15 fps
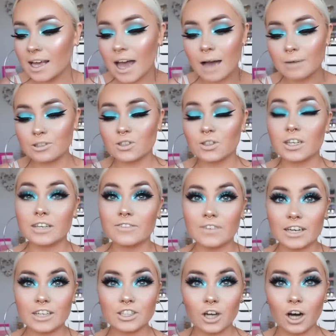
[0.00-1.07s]
I'm just gonna
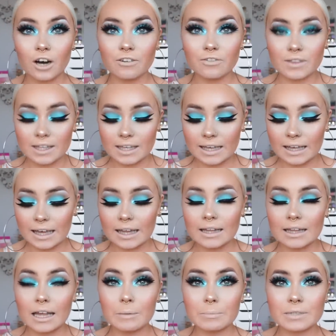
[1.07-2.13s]
finish off the
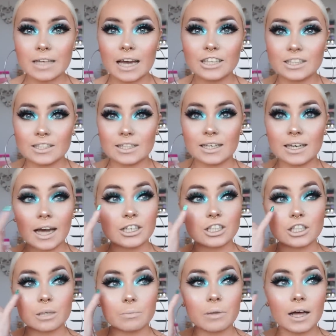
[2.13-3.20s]
lips. As you've seen, I
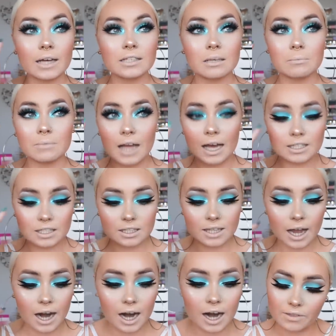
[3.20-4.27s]
just applied some lashes
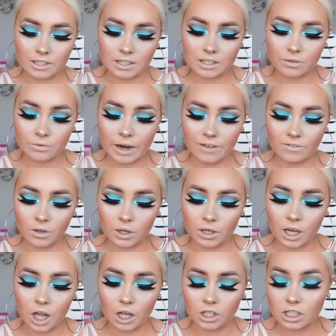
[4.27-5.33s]
there. This is the Revlon
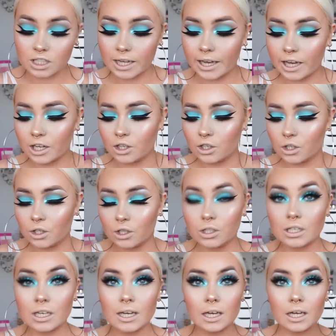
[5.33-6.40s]
Colourstay Nude
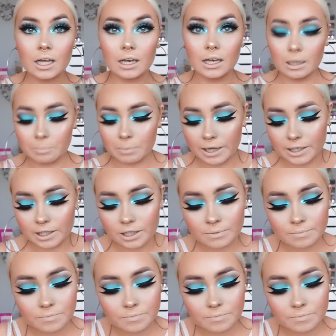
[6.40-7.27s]
Lip Liner.